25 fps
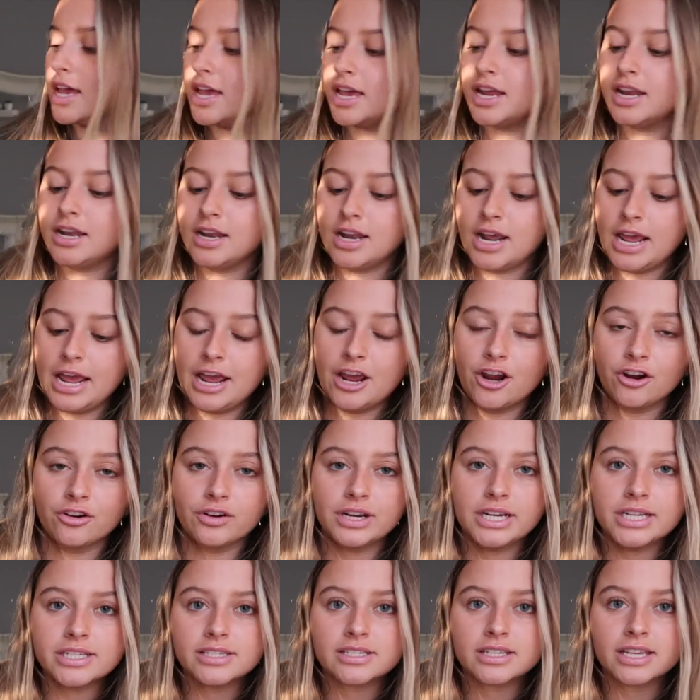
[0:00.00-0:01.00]
an
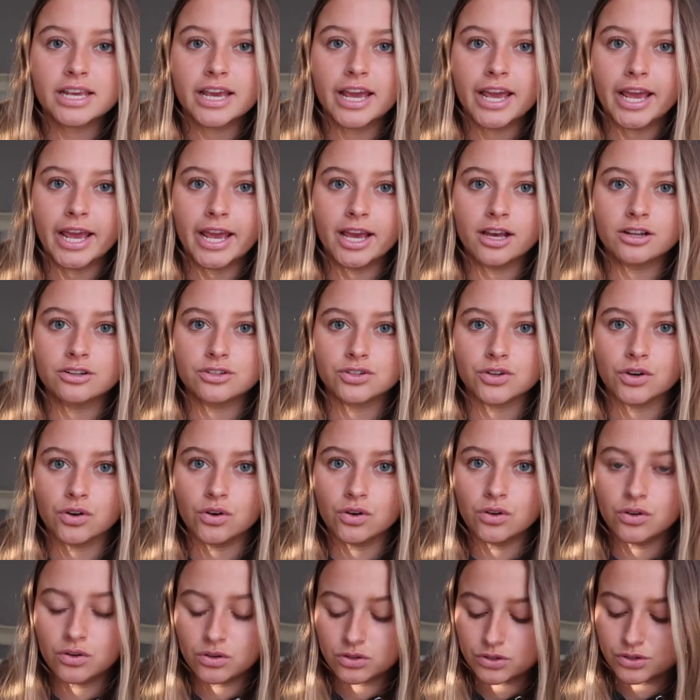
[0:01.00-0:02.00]
Aries
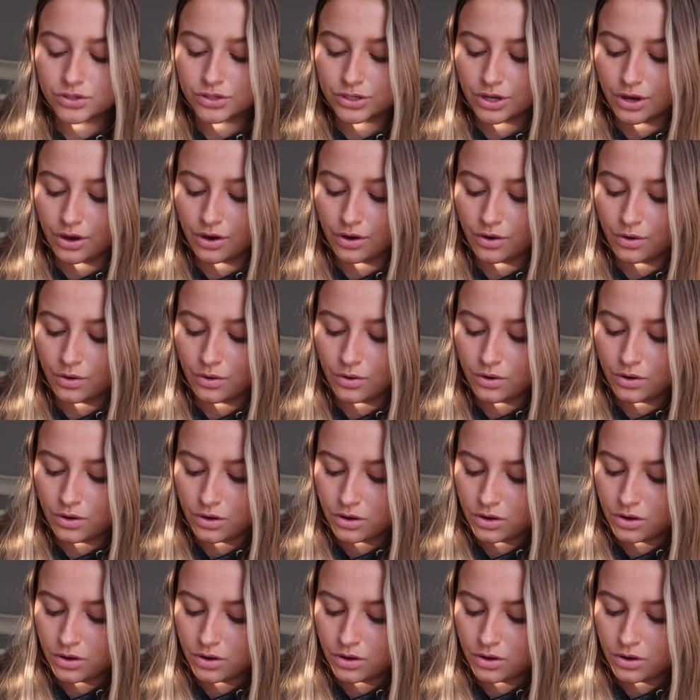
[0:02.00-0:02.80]
candle. So